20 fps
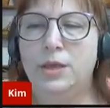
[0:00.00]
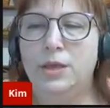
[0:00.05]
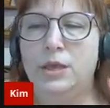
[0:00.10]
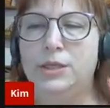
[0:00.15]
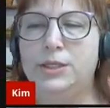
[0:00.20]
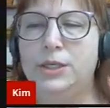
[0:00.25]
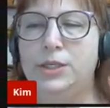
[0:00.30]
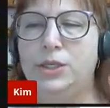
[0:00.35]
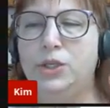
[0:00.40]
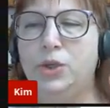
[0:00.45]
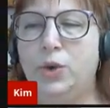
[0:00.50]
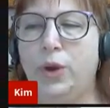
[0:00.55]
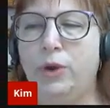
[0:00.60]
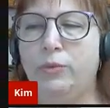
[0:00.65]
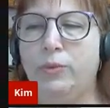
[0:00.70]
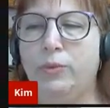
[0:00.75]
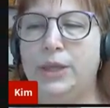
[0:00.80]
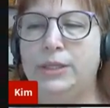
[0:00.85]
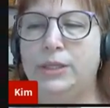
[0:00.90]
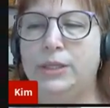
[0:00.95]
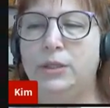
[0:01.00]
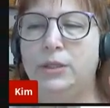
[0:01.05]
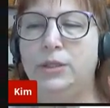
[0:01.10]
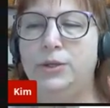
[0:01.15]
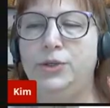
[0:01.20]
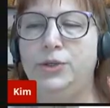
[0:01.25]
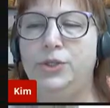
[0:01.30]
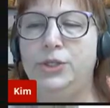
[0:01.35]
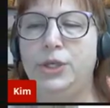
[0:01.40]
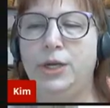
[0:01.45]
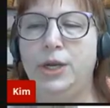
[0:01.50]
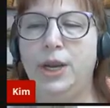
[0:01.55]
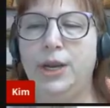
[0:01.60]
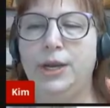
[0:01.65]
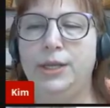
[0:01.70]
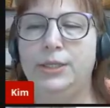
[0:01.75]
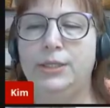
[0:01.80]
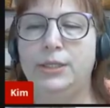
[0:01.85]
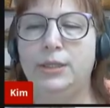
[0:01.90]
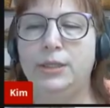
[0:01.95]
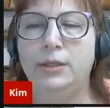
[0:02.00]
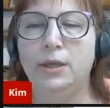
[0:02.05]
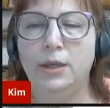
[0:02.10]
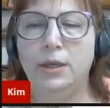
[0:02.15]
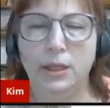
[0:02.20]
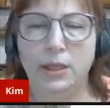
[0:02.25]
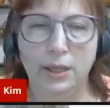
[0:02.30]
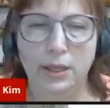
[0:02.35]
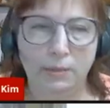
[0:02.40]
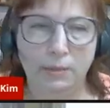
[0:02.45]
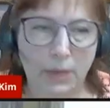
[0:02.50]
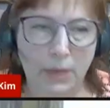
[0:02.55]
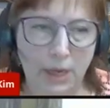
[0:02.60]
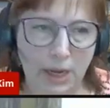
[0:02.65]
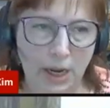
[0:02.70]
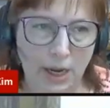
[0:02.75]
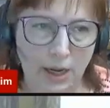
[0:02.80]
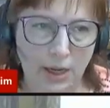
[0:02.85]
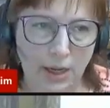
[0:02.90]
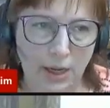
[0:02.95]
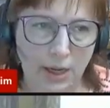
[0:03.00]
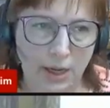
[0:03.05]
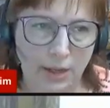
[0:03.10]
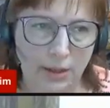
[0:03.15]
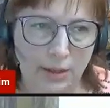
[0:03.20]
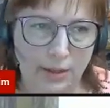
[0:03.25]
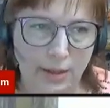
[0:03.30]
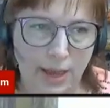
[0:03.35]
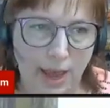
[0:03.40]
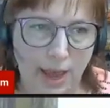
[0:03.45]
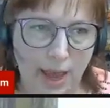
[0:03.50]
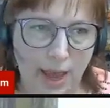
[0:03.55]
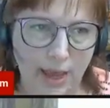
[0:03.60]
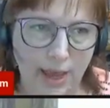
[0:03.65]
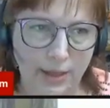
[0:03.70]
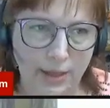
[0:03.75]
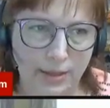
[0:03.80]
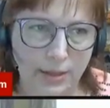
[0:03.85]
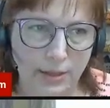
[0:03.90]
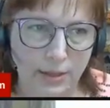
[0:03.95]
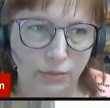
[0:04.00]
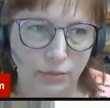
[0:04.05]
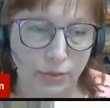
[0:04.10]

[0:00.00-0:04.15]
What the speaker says: That's a joint resolution, and it's eliminating that,